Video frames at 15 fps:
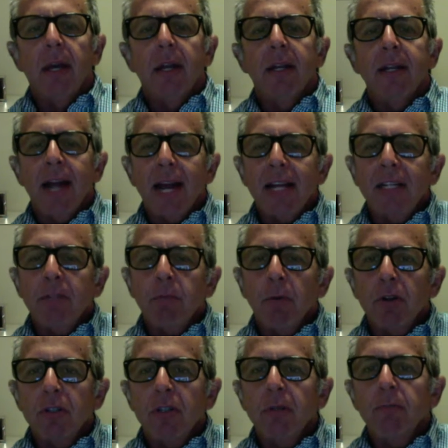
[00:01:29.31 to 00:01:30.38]
Nice
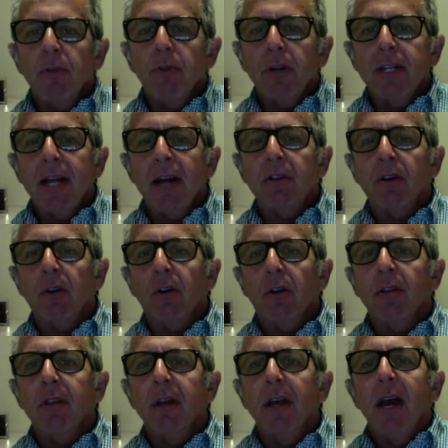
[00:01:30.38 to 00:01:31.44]
person, pretty down to
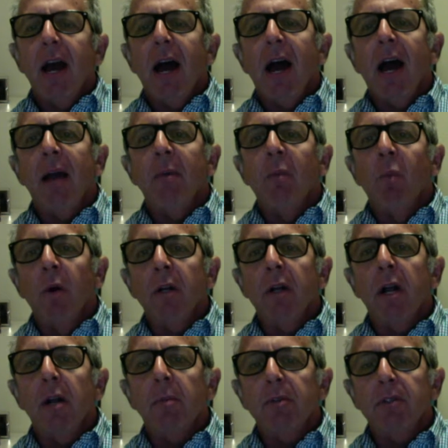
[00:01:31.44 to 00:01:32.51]
earth. I'm
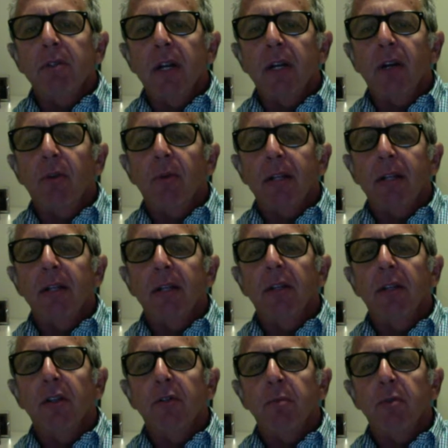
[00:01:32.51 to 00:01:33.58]
100% correct in the
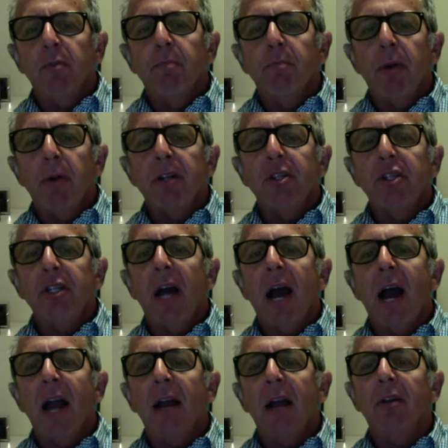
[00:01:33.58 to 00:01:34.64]
dispute, but she
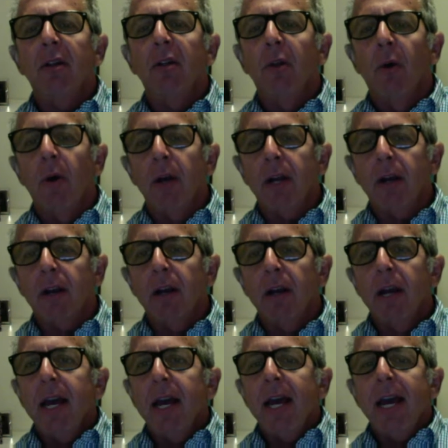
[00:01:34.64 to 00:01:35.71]
hired a lawyer,
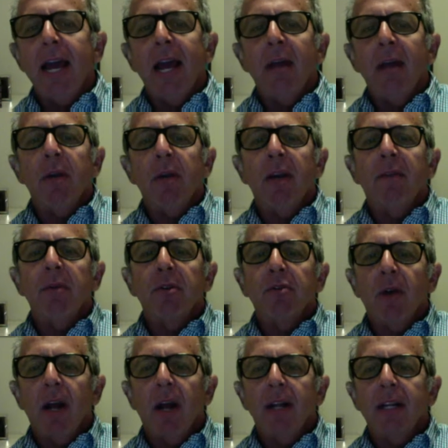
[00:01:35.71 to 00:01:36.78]
and we have been
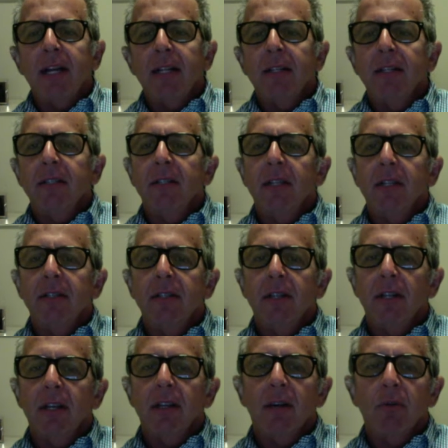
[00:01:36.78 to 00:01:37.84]
trying to get this
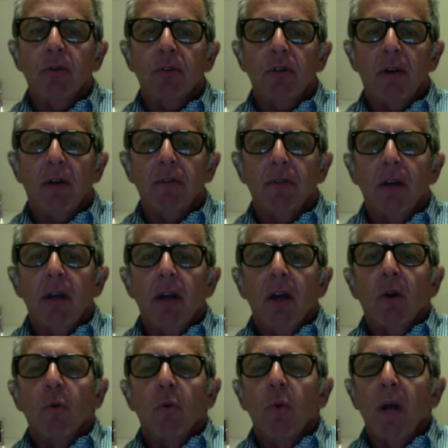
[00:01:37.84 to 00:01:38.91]
silly thing resolved.
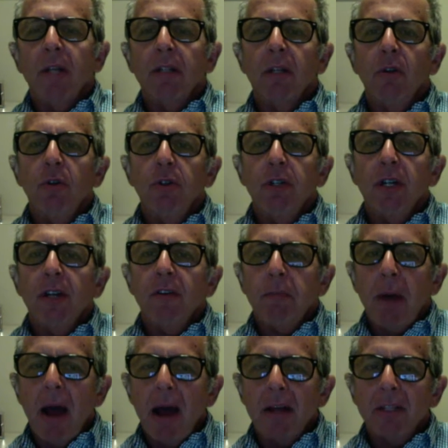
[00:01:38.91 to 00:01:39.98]
Resolution, if
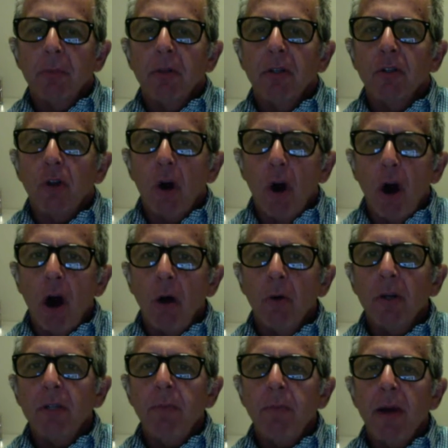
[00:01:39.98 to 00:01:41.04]
possible, is
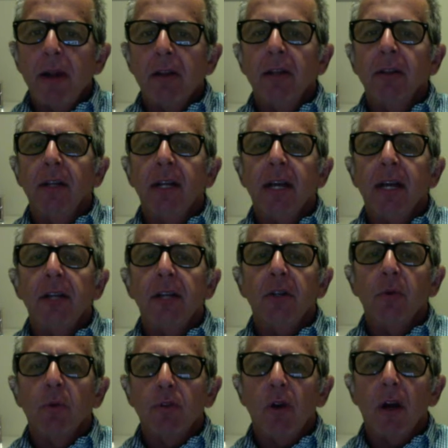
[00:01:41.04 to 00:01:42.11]
always better than
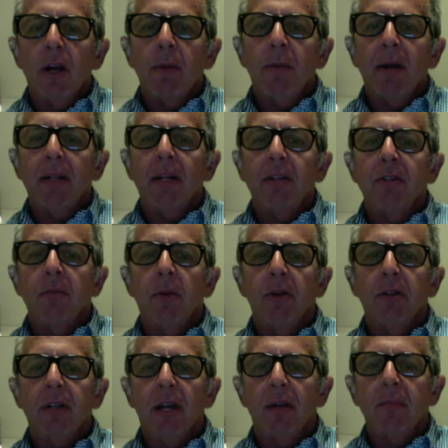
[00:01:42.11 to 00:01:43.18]
litigation. We'll talk about that some
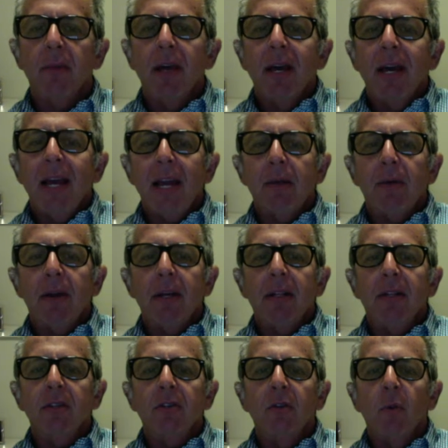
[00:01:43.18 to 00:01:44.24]
other time. Anyway,
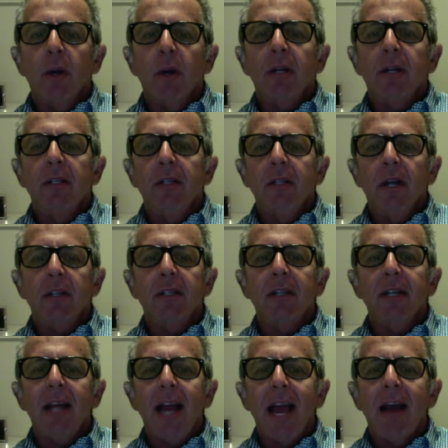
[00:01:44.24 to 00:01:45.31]
this lawyer
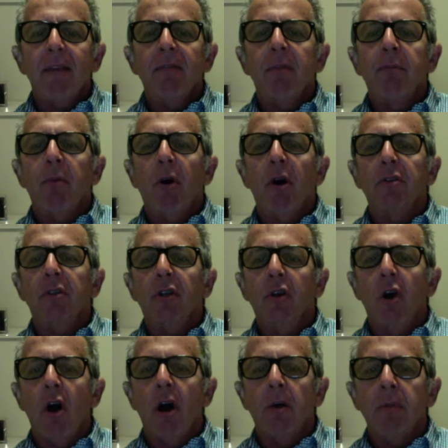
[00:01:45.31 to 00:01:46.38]
doesn't have the balls to
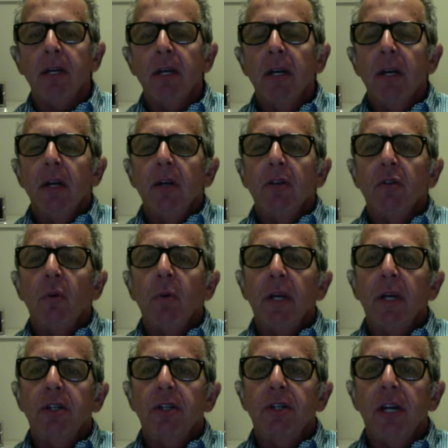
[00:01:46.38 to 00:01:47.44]
call me, so we
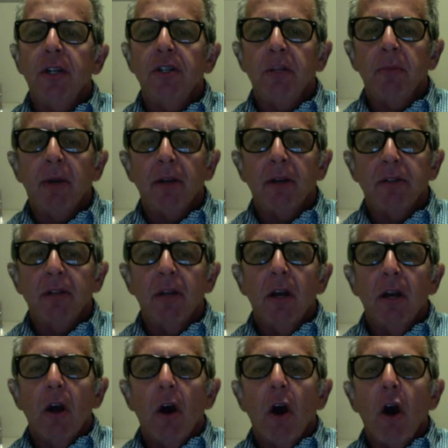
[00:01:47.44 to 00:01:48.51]
exchange emails.
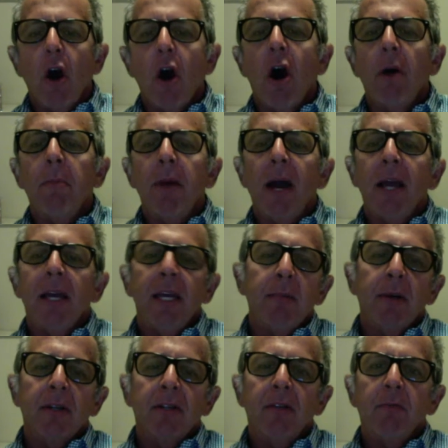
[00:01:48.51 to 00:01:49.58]
All my
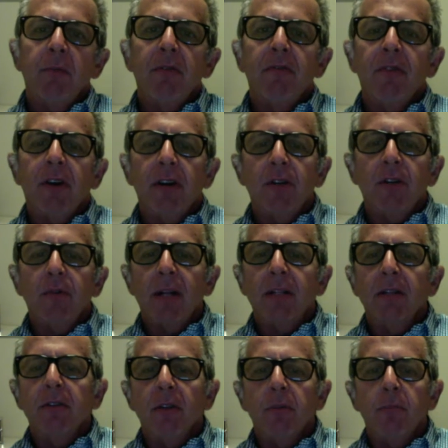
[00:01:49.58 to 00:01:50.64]
emails have been very direct
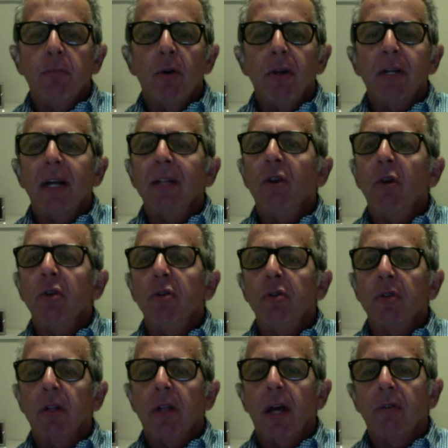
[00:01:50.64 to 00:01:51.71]
and to the point. I don't use
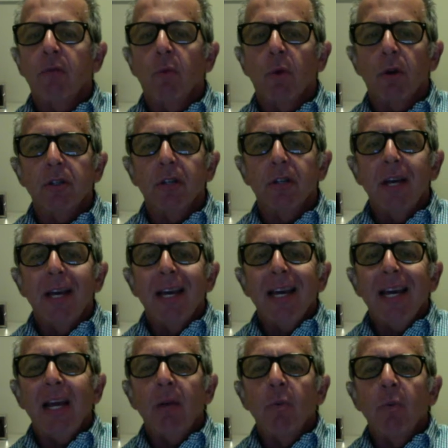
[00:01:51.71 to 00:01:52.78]
a lot of words.
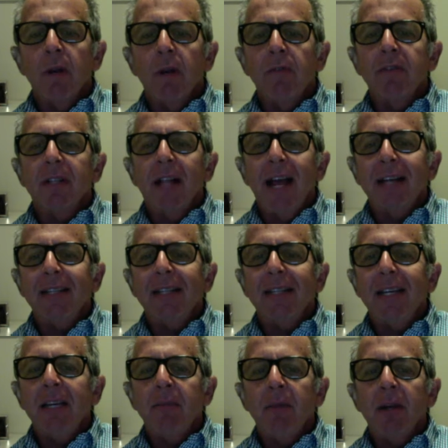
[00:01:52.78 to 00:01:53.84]
In one of his last
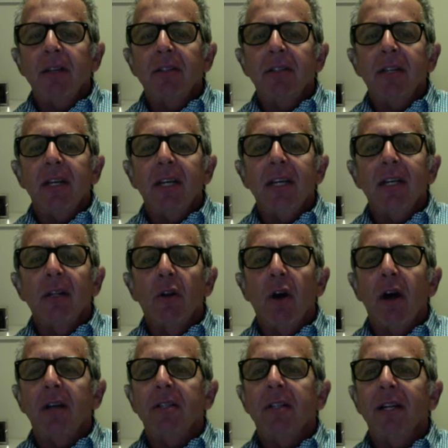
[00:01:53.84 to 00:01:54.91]
emails, he
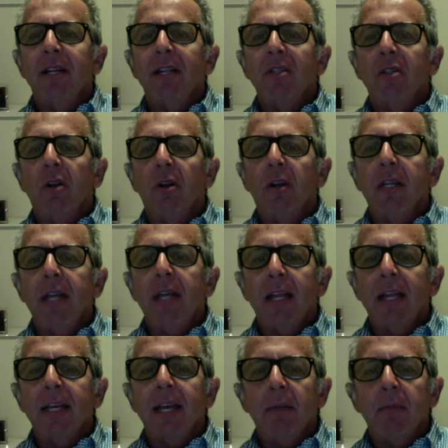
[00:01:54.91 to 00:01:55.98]
lost it and started
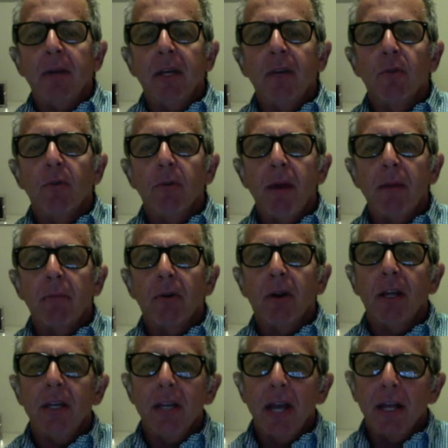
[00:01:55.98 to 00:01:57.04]
yelling at me. Remember,
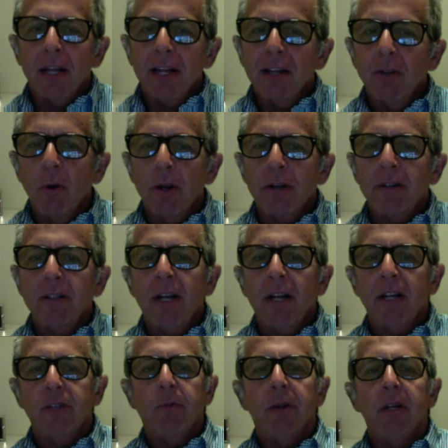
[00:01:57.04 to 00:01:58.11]
a yelling lawyer is
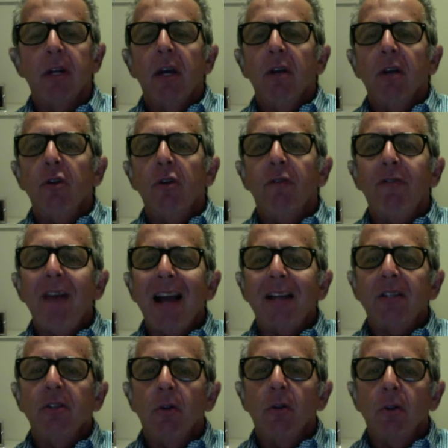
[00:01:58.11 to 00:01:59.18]
desperate. No
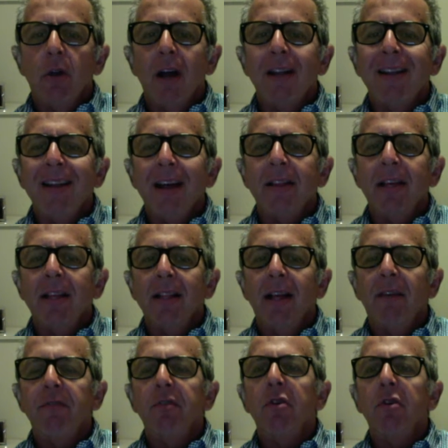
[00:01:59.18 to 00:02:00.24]
facts, no law, nothing
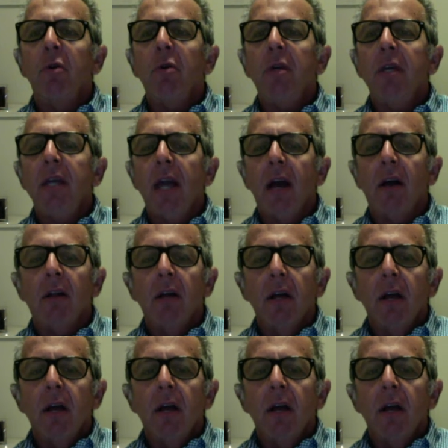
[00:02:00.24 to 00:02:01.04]
left, so yell.